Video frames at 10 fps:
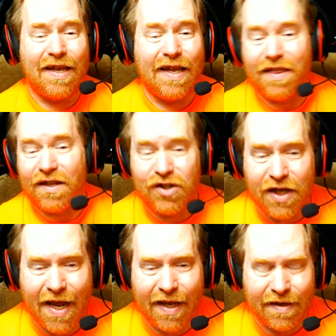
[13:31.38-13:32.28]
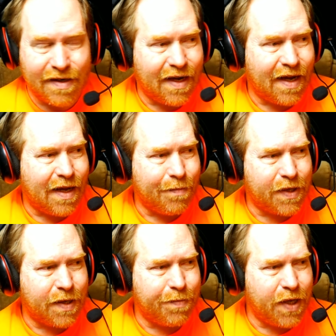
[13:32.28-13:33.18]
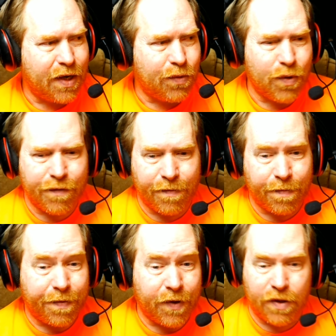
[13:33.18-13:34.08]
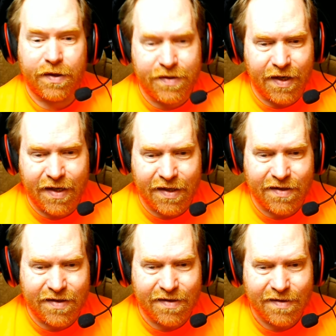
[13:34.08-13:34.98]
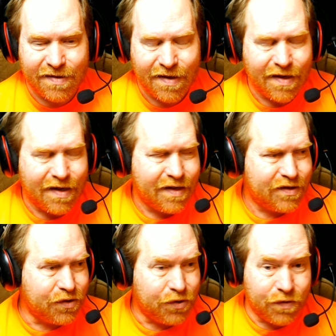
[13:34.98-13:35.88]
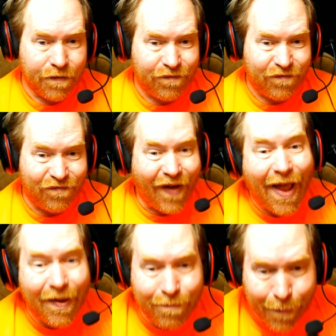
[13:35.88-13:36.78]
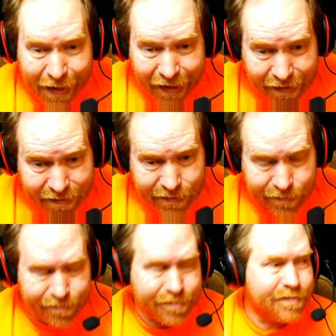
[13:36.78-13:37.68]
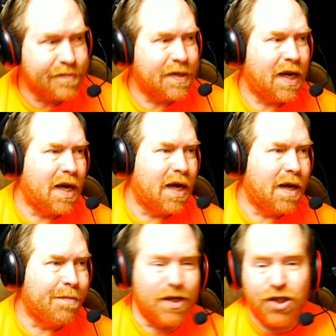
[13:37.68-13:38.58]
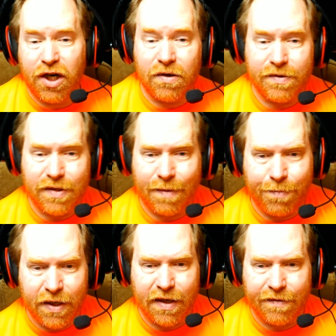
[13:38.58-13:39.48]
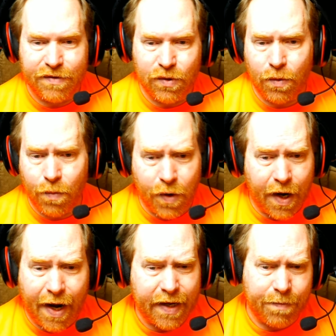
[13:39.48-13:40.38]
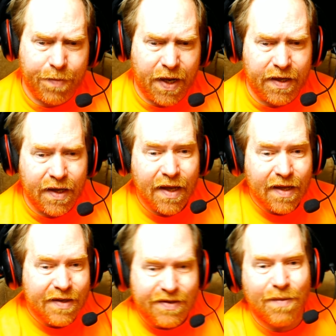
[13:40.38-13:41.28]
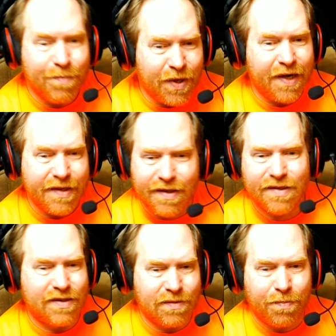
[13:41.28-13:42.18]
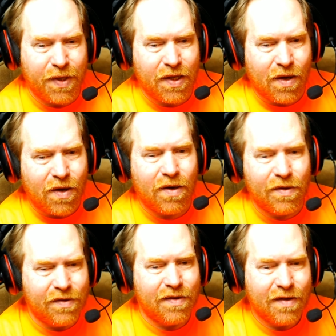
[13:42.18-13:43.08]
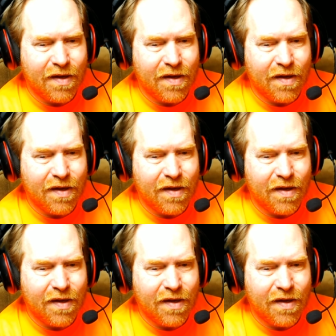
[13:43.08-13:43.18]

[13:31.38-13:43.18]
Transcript: in the chat. It could be anywhere from 30 seconds to 5 minutes. My channel's not big enough so where I can pay somebody this to be on